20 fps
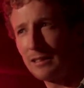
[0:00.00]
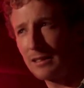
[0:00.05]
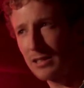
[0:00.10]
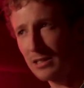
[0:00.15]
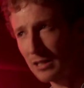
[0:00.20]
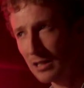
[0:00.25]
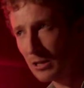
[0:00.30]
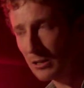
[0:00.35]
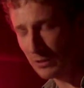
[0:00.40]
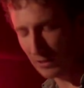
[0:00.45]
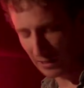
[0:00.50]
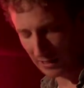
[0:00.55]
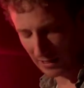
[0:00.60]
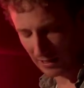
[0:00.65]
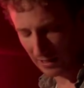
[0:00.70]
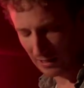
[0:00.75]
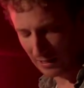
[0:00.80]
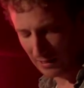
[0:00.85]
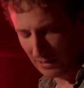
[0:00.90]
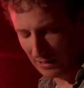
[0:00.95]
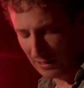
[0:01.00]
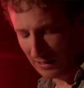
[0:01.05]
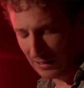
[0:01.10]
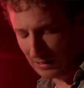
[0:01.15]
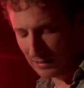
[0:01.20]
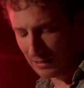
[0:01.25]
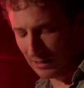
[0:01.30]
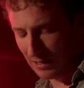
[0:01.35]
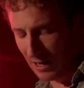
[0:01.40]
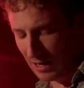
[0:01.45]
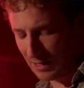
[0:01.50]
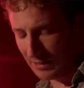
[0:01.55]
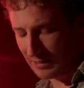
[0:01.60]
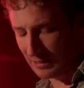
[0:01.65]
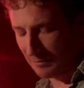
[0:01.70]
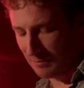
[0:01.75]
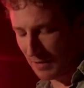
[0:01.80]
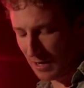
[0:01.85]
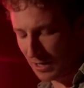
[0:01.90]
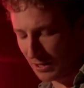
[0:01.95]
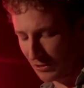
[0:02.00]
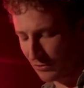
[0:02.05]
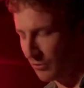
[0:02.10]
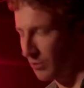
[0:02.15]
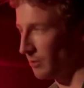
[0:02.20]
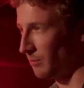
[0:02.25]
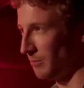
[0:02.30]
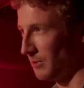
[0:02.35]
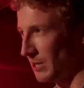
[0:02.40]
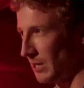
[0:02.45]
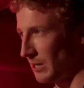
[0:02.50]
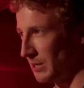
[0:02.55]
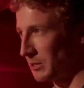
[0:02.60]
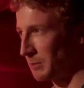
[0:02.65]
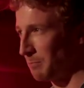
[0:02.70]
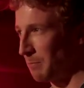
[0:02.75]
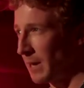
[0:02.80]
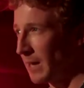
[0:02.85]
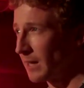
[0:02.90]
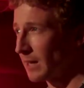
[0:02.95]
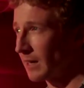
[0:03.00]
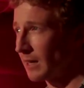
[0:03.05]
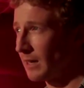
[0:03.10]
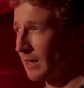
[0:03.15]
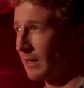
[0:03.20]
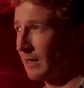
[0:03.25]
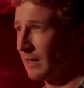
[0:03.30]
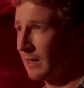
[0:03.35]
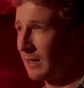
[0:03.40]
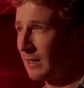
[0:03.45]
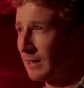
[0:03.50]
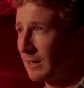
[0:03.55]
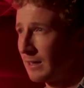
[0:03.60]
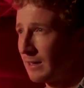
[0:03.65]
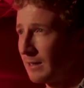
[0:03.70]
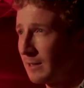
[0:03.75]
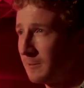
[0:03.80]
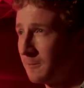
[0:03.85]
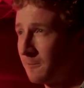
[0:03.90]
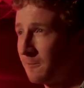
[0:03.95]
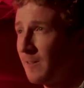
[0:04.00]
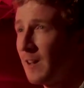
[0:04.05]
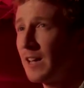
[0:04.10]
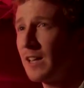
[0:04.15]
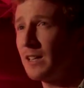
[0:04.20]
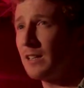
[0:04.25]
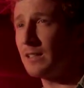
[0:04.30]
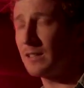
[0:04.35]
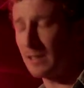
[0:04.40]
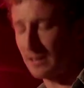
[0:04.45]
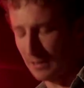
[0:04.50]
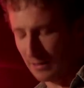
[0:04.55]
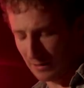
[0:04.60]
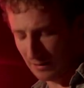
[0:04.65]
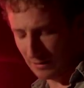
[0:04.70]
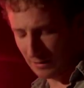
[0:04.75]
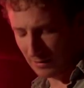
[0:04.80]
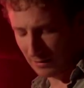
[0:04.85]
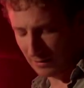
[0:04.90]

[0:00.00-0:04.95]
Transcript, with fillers: slowly, the light in May's room turns pink and fades.